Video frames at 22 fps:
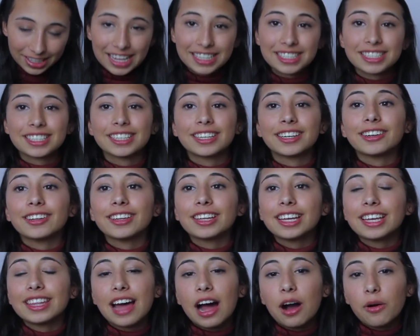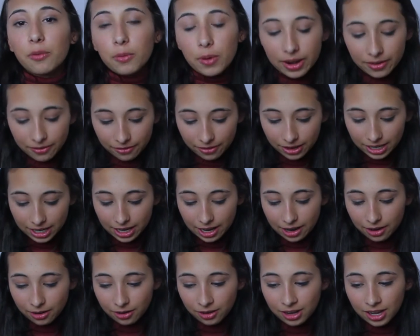That's literally that one
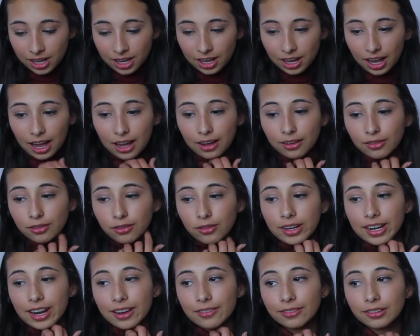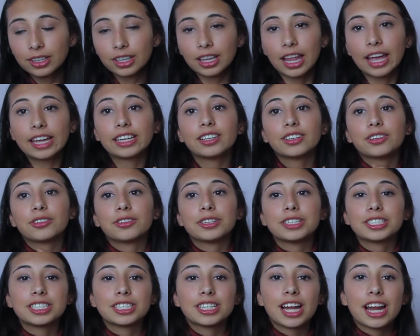video of whenever like
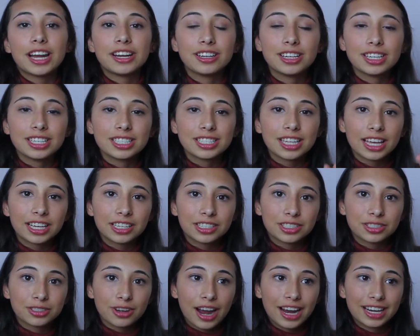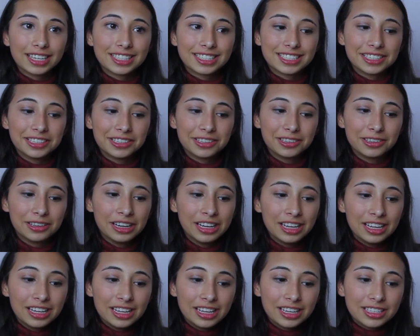Kris Jenner is like trying to
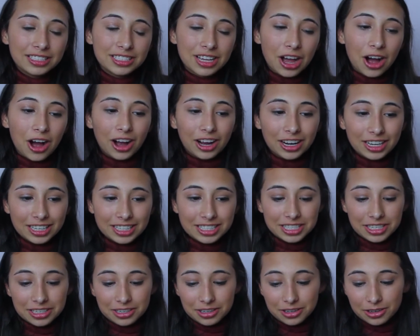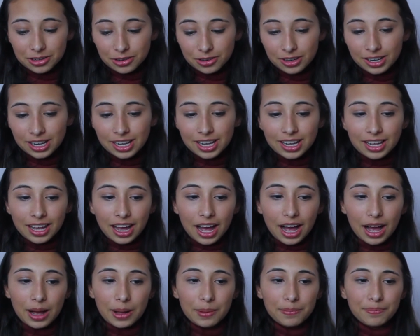talk to,
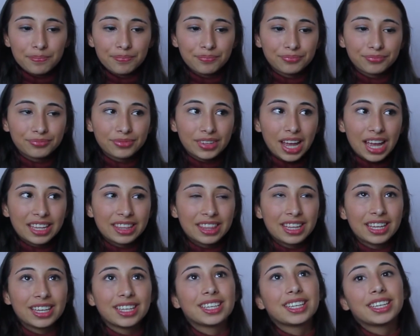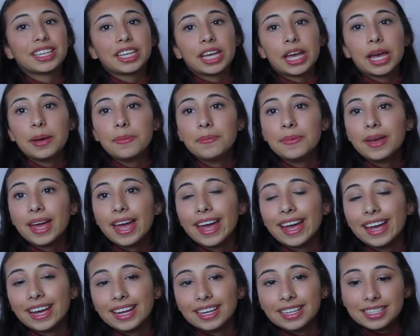um, I think, Kim
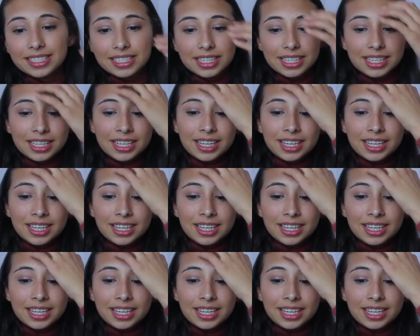and